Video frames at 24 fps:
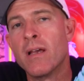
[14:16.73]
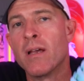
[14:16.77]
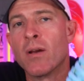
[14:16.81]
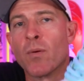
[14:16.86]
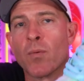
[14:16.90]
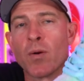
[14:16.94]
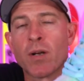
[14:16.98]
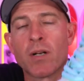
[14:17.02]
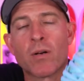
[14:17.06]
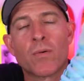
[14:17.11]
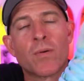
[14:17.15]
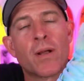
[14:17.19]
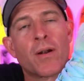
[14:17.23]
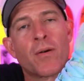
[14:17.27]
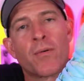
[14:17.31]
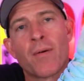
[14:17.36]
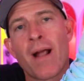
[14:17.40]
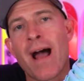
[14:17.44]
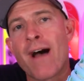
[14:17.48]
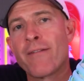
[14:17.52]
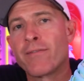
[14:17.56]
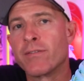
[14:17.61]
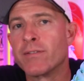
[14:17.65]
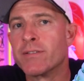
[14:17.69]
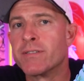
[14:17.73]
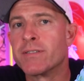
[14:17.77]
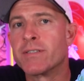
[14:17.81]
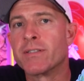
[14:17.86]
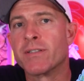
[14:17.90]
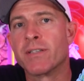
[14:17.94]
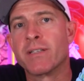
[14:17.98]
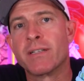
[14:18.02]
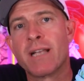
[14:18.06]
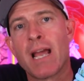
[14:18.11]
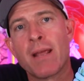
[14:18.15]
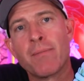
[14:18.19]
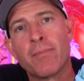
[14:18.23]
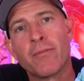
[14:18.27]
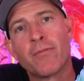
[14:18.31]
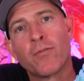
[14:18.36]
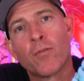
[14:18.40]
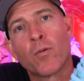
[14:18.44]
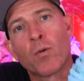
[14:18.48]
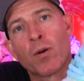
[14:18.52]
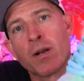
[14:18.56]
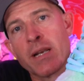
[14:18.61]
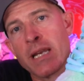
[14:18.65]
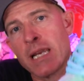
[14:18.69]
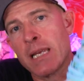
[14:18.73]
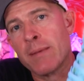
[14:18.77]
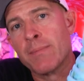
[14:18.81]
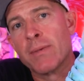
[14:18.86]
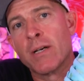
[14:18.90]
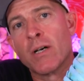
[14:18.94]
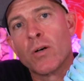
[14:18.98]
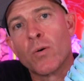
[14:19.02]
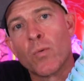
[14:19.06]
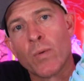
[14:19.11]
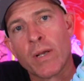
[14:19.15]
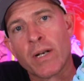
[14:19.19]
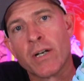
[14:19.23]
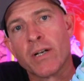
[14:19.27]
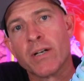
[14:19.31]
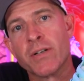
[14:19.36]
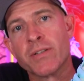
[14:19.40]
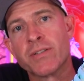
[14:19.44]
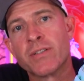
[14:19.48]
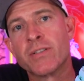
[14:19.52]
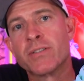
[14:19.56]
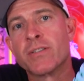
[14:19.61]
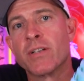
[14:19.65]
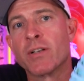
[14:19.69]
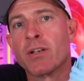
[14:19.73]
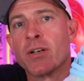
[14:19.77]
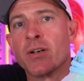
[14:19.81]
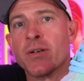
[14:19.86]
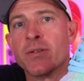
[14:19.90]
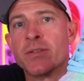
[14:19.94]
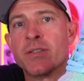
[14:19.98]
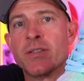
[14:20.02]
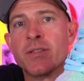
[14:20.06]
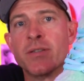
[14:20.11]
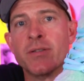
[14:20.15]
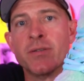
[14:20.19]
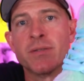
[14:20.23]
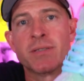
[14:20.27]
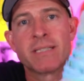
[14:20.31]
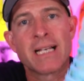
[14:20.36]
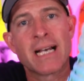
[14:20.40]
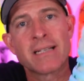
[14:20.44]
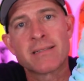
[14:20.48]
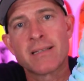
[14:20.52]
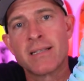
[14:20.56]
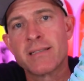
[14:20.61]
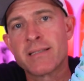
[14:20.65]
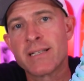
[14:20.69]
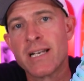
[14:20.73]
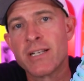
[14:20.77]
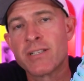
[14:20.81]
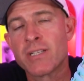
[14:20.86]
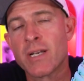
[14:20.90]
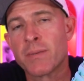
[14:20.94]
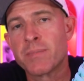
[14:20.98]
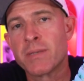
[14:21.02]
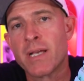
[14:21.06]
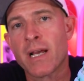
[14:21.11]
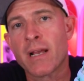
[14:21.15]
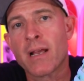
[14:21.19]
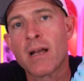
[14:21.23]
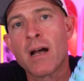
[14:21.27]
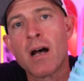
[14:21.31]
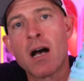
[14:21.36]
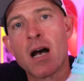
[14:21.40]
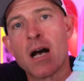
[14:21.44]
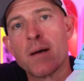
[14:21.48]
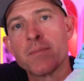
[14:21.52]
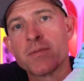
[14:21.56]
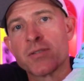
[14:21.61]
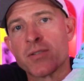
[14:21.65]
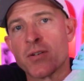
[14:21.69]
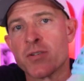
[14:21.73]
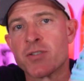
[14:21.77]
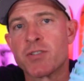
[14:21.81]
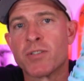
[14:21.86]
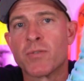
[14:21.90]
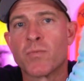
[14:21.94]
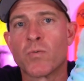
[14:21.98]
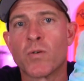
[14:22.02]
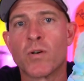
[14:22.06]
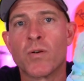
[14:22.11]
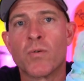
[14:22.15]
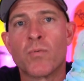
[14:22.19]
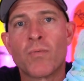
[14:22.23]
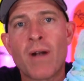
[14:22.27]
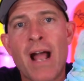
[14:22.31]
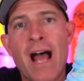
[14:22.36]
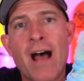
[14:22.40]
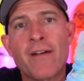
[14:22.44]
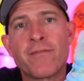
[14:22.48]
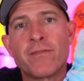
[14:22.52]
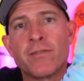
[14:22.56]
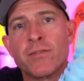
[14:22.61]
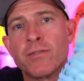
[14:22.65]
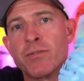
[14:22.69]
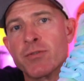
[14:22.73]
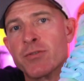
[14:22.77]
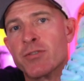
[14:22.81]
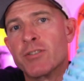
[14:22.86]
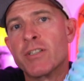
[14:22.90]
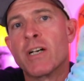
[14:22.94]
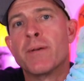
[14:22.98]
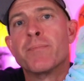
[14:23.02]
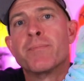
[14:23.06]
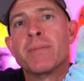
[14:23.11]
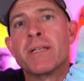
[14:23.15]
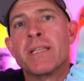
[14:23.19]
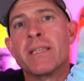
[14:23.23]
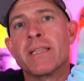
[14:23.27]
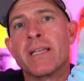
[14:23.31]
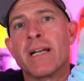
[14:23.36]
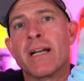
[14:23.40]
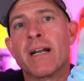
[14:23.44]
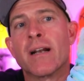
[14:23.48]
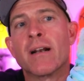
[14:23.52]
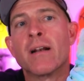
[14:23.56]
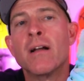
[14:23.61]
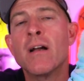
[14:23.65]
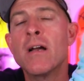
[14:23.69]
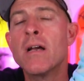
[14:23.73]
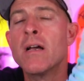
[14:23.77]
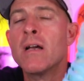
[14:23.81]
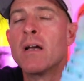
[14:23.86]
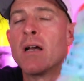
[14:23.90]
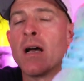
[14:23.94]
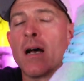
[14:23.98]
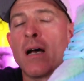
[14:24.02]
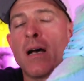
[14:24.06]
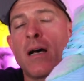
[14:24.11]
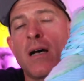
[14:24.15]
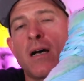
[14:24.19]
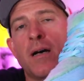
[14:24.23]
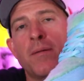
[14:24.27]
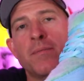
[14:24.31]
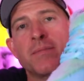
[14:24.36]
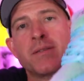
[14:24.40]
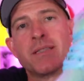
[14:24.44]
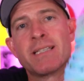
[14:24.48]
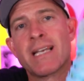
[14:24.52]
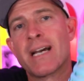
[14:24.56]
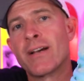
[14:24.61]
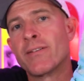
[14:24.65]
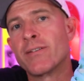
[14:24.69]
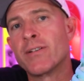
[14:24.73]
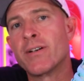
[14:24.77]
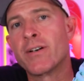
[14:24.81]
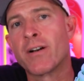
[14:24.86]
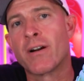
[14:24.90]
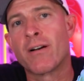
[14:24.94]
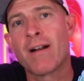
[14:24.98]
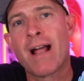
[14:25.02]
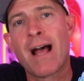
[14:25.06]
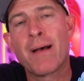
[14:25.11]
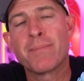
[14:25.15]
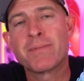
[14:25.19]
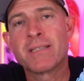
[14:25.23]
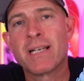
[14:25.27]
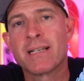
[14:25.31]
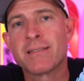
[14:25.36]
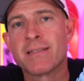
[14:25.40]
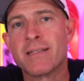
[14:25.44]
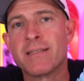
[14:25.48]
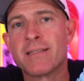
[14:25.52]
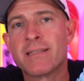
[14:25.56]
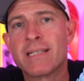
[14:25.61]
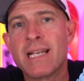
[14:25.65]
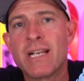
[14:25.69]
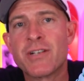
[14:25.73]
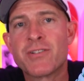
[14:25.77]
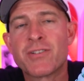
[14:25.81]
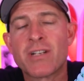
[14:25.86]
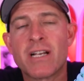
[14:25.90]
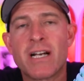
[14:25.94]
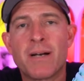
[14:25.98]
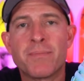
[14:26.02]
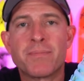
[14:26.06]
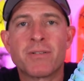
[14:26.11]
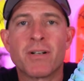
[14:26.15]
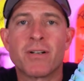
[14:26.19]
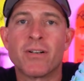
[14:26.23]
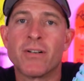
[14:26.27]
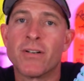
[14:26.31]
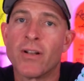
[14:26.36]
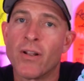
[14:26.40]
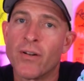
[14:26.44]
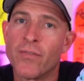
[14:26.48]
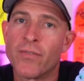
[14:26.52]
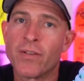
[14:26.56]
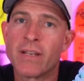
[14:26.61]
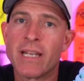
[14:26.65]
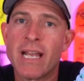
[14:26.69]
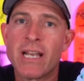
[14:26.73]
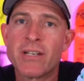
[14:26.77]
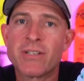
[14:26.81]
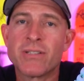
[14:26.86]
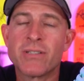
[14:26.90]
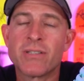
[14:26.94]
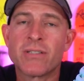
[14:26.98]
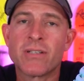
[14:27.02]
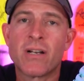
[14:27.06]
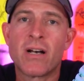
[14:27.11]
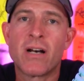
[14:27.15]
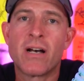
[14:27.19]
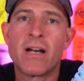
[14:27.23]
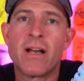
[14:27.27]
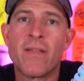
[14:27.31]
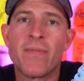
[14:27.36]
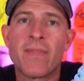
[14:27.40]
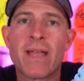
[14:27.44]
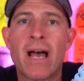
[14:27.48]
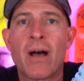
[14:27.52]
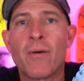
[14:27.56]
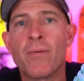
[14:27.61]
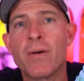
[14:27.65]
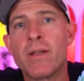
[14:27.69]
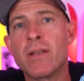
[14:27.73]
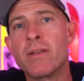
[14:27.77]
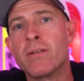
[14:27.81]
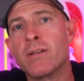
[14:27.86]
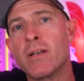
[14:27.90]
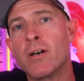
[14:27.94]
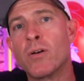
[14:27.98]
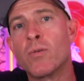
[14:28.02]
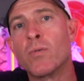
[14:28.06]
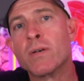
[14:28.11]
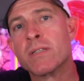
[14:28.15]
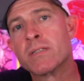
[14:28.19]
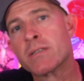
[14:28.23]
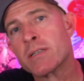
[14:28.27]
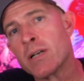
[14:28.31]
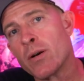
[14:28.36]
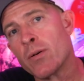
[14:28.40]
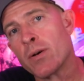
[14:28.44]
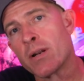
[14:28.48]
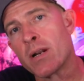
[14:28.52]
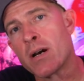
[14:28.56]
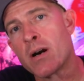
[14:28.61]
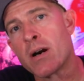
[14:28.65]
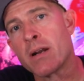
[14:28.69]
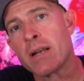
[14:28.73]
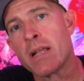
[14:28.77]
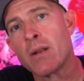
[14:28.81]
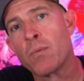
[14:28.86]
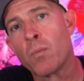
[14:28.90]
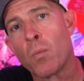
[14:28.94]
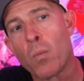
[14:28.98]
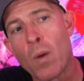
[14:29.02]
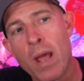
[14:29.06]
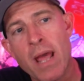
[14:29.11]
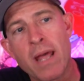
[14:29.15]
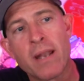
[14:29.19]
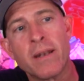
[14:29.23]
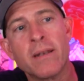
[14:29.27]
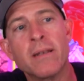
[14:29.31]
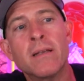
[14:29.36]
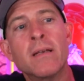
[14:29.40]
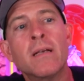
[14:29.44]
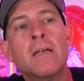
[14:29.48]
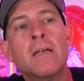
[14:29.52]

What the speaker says: We're going to run a raffle until the night before and email winners. So go to southsideskateshop.com, search the word raffle, jump in there. Download our app, Southside Skate Shop, turn your notifications on. That way you know what's going on and when.